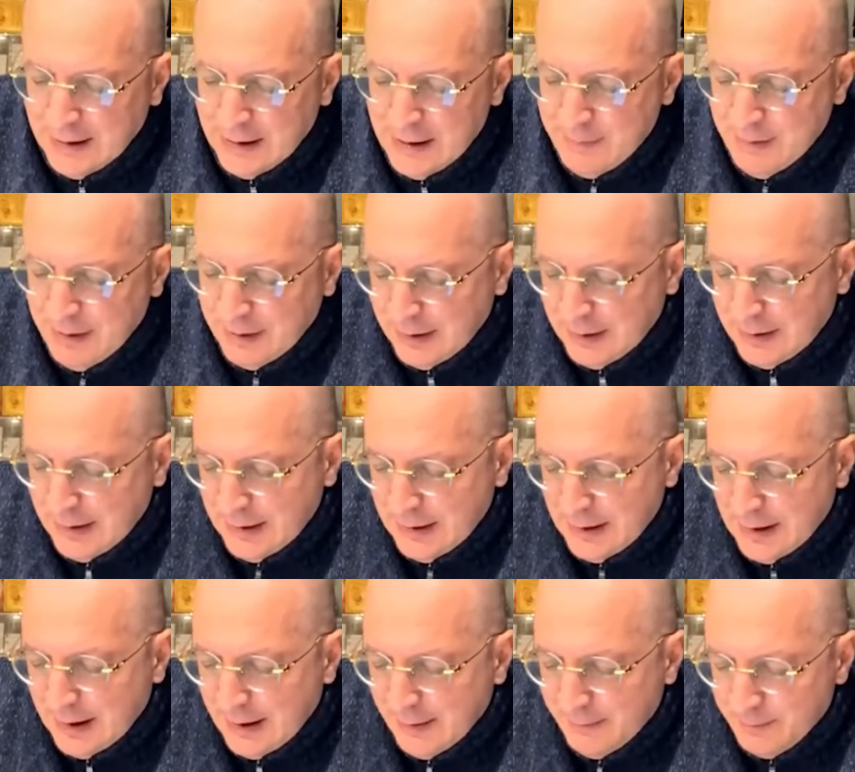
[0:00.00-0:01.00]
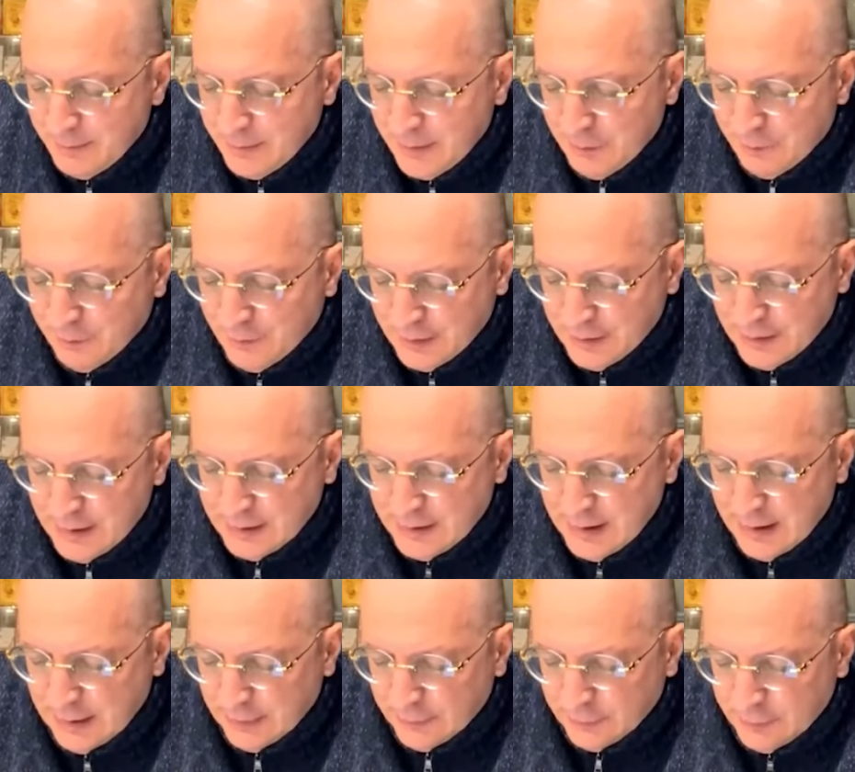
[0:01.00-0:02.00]
For example, the church is neither
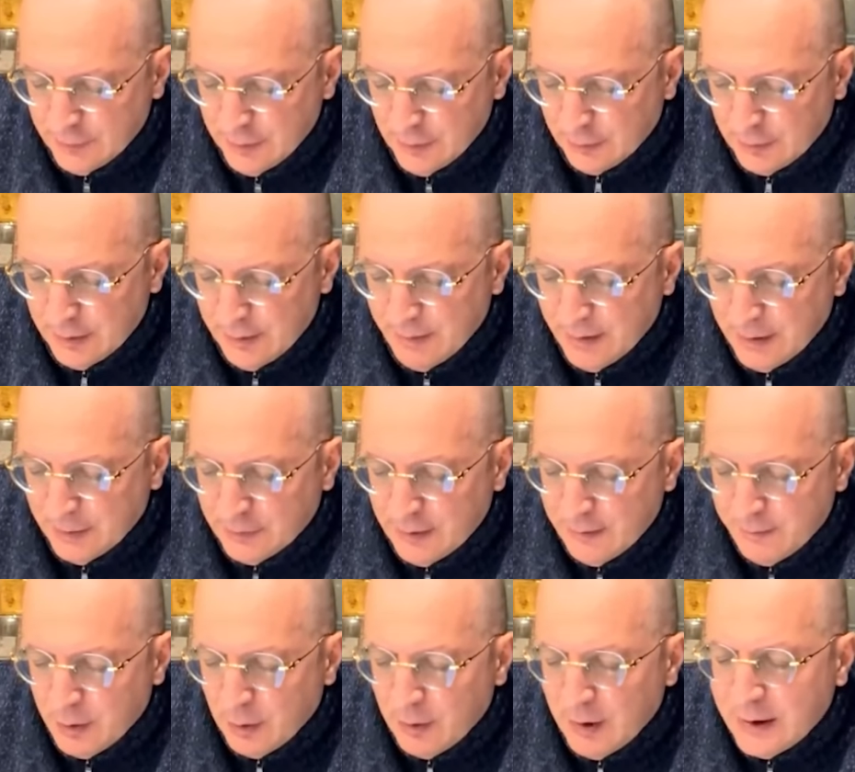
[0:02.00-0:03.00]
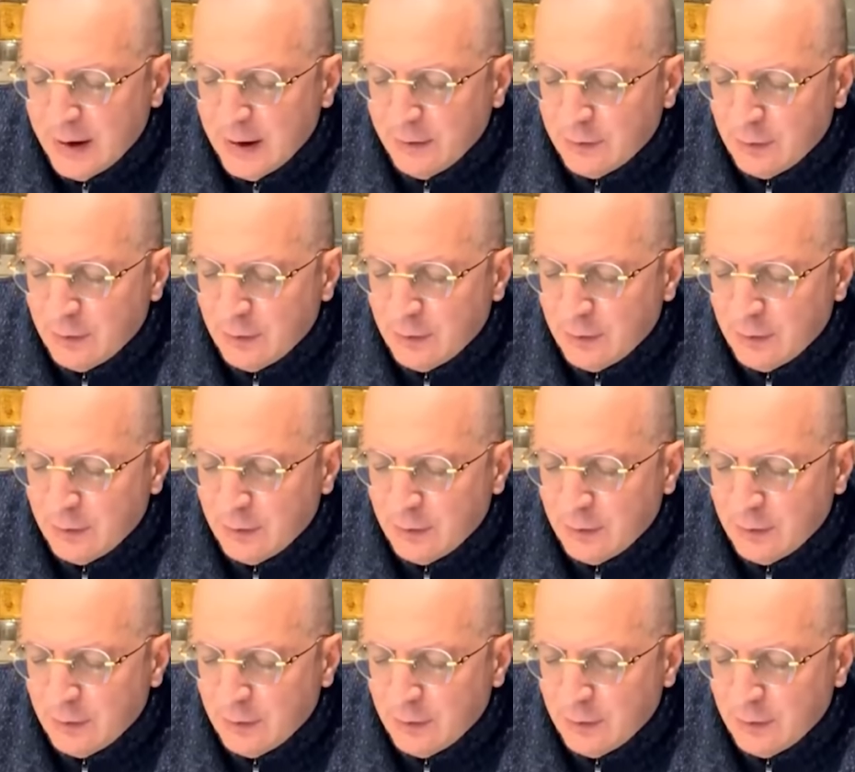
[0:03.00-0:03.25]
Bergoglio's nor Dominutella's.